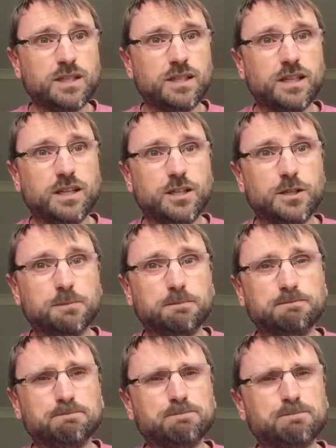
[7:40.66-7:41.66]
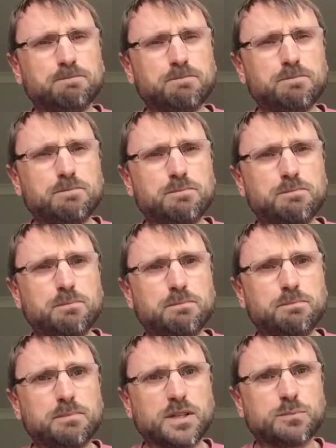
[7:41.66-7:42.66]

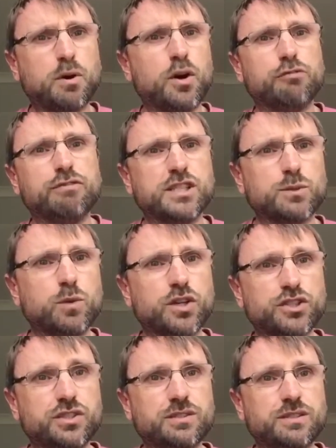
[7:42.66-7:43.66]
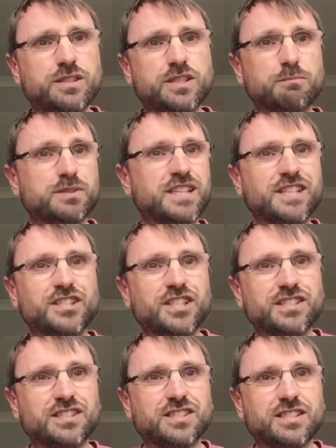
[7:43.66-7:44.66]
That's part of the reason why some say
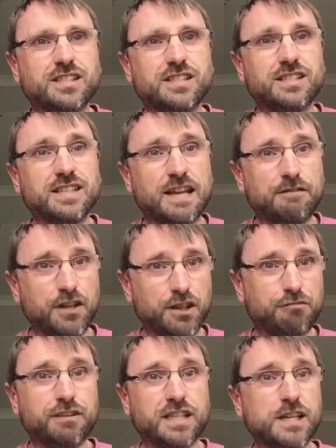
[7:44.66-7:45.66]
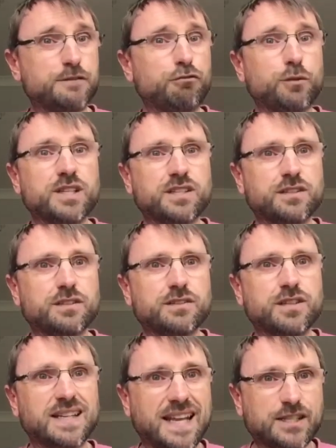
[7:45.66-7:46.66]
Jesus left it 3 days before he went
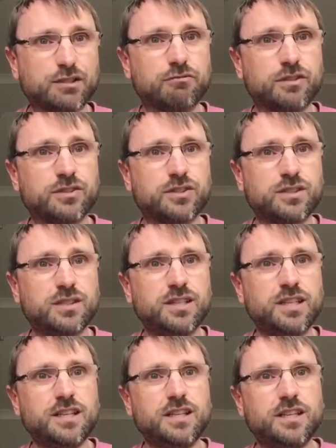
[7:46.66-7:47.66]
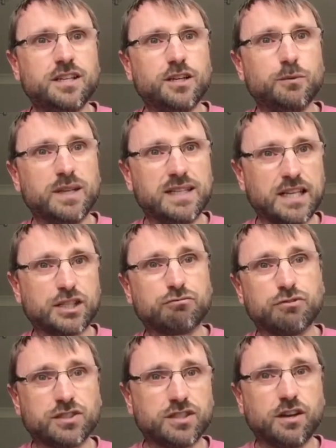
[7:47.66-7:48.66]
to Lazarus, when
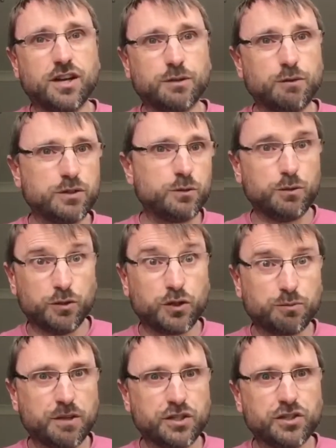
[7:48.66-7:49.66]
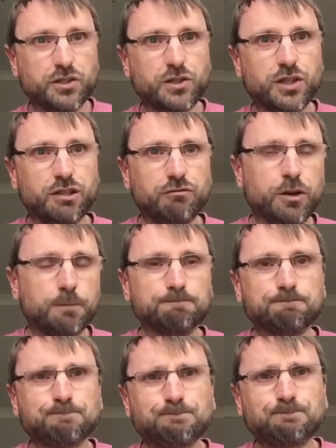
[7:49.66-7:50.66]
Lazarus died, which we just mentioned earlier
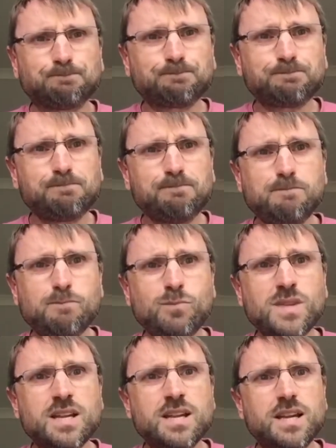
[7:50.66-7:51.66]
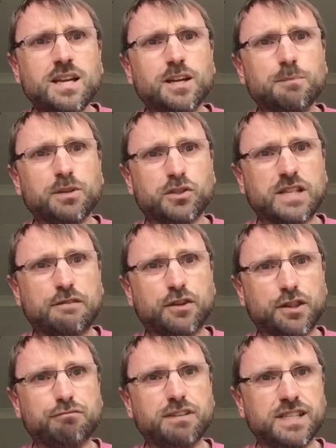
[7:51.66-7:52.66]
on. Because after
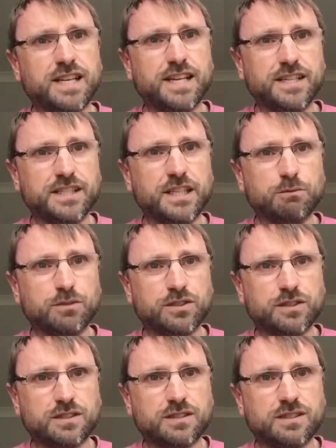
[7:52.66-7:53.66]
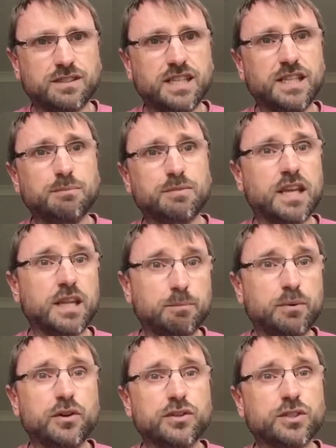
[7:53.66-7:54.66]
3 days, it was deemed that the
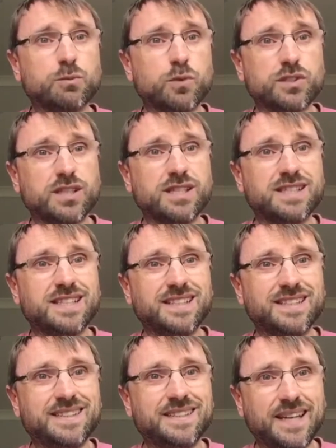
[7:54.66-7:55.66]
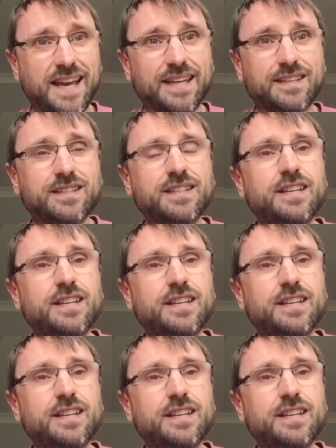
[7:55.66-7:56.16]
person was indeed dead.